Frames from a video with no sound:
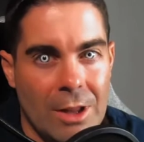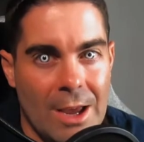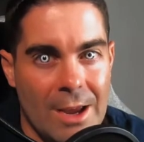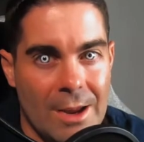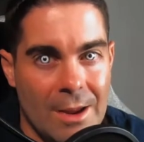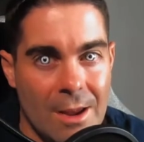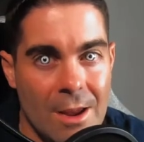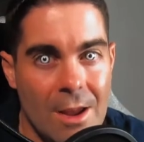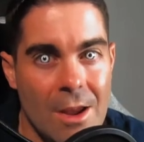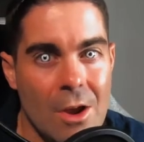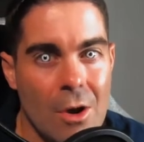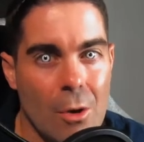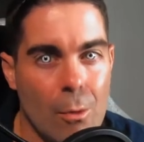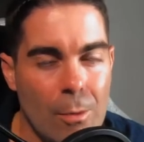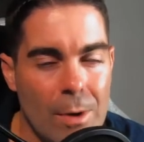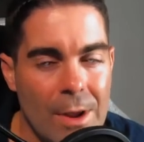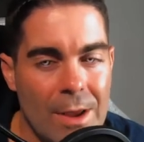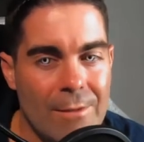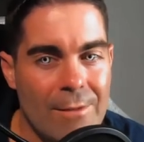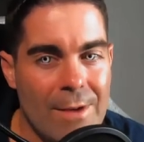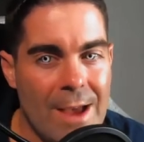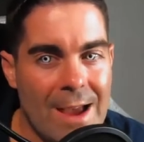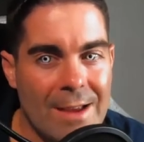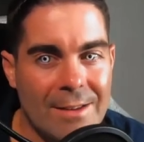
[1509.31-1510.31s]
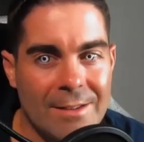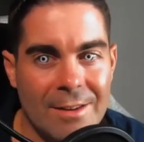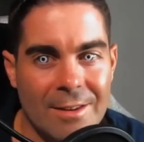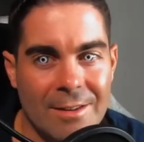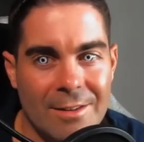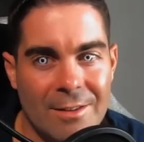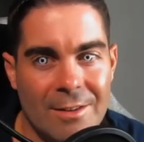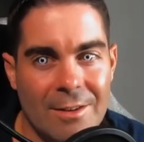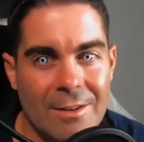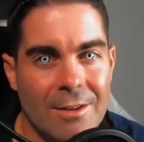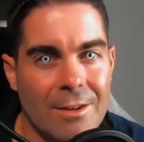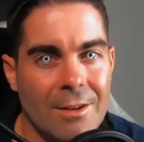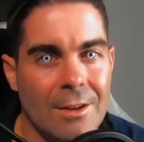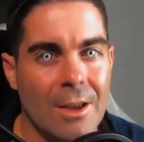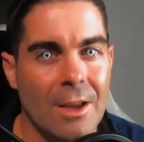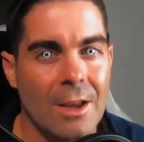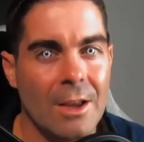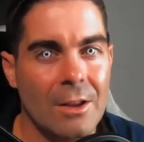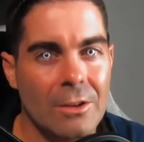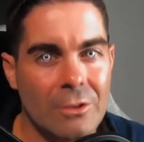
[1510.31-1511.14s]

Like, we have access to